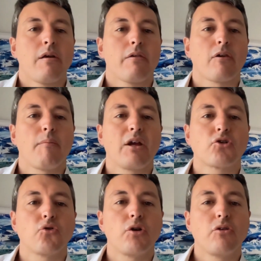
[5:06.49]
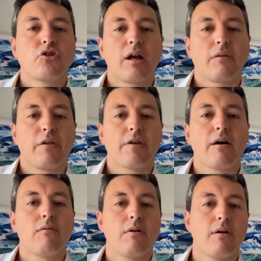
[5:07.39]
So make sure you check this
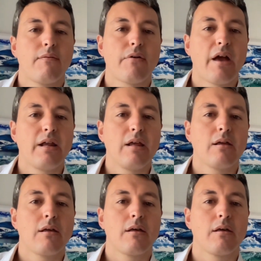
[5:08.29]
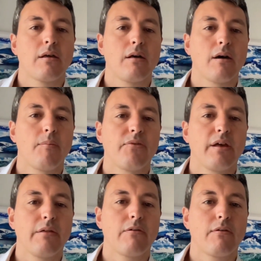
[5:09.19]
out for any
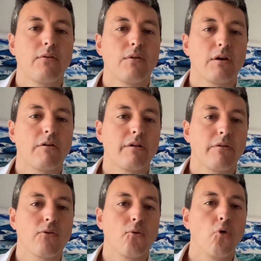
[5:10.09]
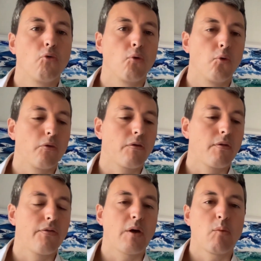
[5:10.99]
updates to the guidance or rules
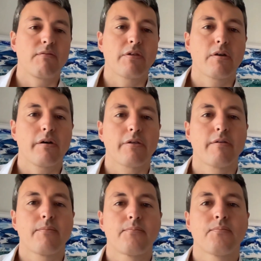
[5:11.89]
that we've discussed.